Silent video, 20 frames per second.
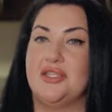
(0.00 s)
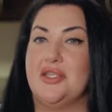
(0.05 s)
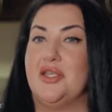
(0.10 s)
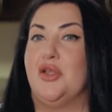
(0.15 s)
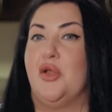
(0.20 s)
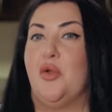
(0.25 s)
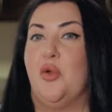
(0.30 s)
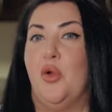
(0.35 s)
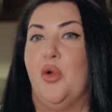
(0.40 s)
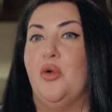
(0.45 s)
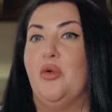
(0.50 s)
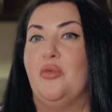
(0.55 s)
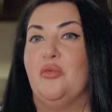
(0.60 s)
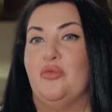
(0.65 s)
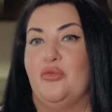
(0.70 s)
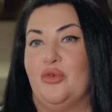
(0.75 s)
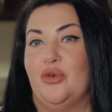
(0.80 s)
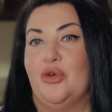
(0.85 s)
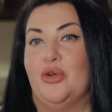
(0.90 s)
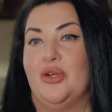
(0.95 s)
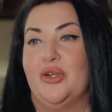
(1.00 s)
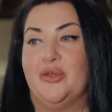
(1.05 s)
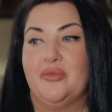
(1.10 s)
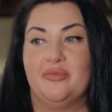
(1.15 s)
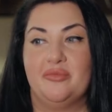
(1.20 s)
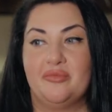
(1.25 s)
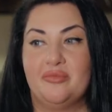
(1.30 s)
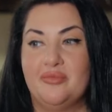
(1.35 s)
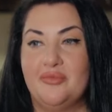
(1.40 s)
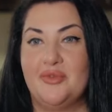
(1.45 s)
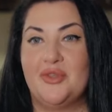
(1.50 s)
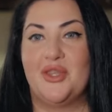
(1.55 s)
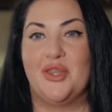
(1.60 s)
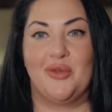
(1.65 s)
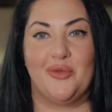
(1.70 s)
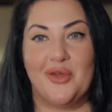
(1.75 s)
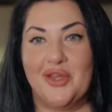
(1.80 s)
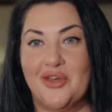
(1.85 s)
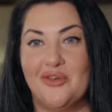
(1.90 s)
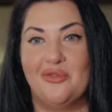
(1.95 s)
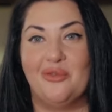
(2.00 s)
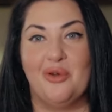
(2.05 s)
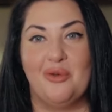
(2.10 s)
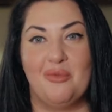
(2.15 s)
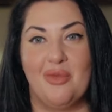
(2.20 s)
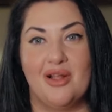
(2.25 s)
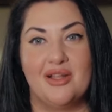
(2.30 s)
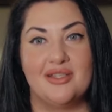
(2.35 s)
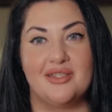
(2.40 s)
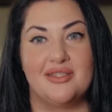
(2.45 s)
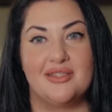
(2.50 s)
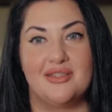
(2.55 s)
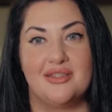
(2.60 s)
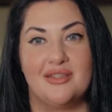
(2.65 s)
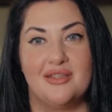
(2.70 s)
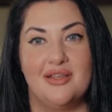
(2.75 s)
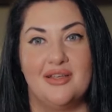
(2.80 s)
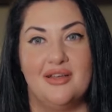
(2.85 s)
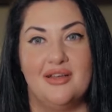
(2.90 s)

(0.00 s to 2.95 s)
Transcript: doesn't go home for three to four months.